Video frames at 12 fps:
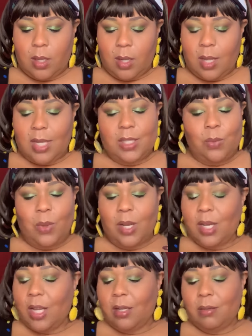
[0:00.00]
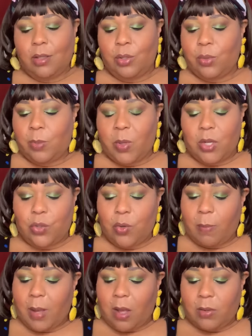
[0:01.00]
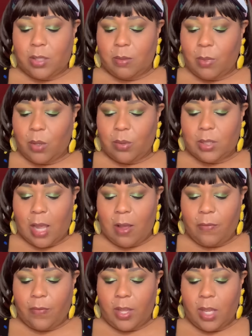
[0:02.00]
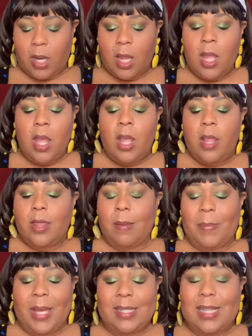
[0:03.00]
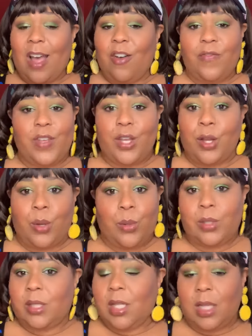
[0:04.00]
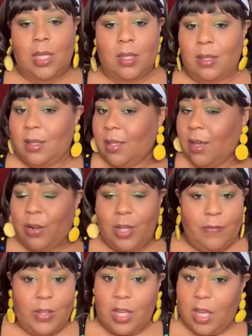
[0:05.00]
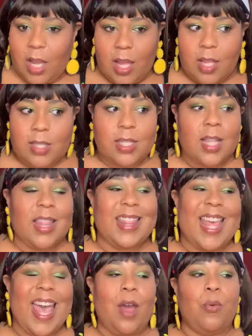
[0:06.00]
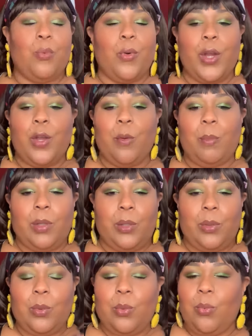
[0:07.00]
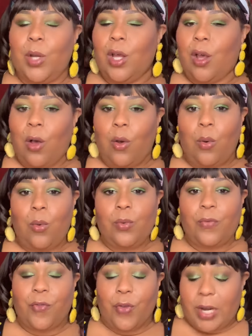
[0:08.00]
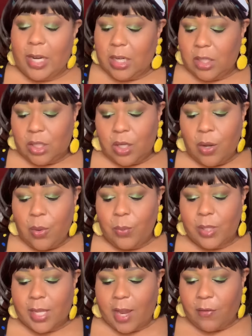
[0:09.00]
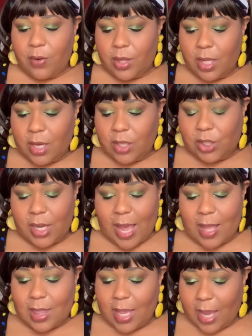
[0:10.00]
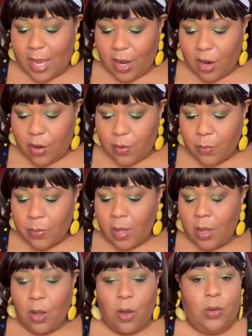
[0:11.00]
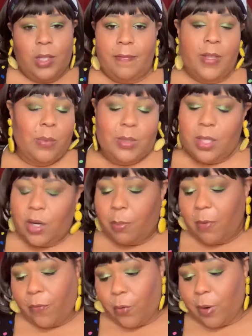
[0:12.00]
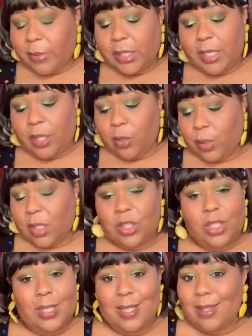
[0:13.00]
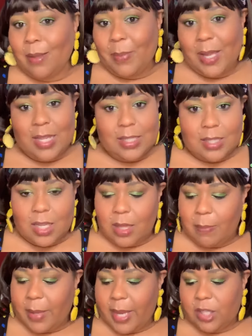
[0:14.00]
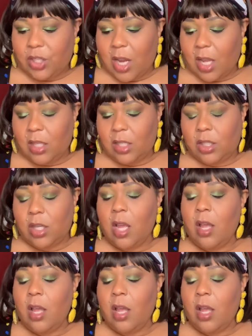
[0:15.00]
because it wasn't nothing too special about Simone's outfit. The best outfit goes to Olivia Lux. That royal blue with gold fringe was everything. She had the hair. Olivia was there to perform. She killed it. She did the best in the main challenge.